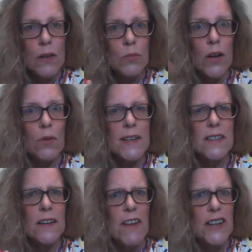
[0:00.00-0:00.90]
We always
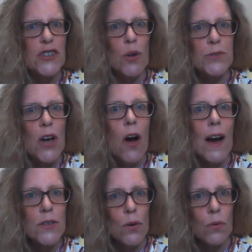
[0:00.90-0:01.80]
give that job
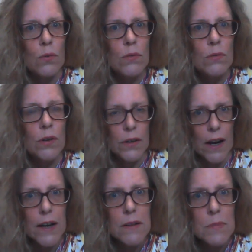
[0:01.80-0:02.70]
title,
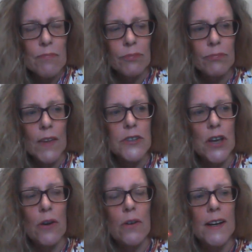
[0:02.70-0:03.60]
okay?
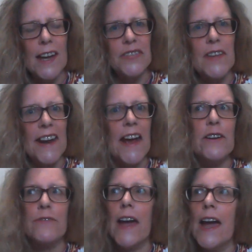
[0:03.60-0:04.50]
So get that out
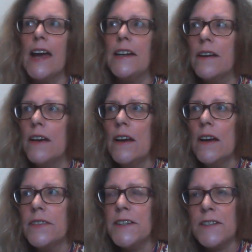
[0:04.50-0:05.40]
of your head.
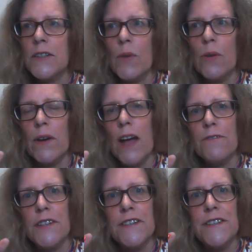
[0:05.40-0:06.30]
This is where we
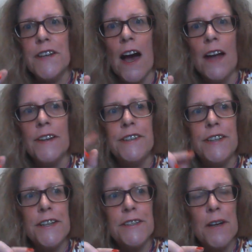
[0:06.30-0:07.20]
have to start
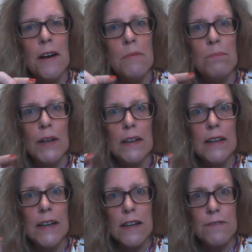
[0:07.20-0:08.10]

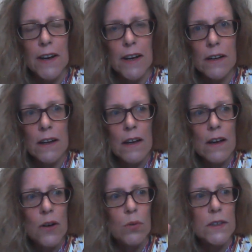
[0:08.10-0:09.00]
disbelieving
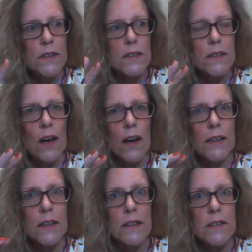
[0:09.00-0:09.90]
what
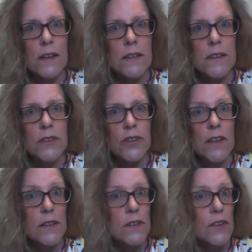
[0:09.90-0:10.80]
society has conditioned
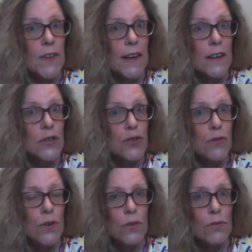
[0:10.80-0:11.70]
us to think is
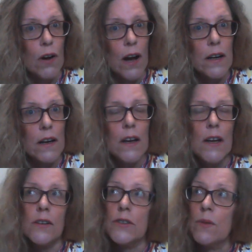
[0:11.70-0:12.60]
true, right?
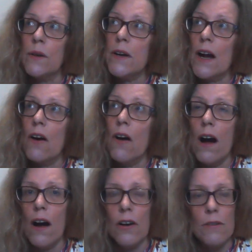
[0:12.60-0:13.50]
Because when we go
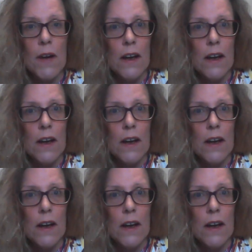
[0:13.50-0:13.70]
home,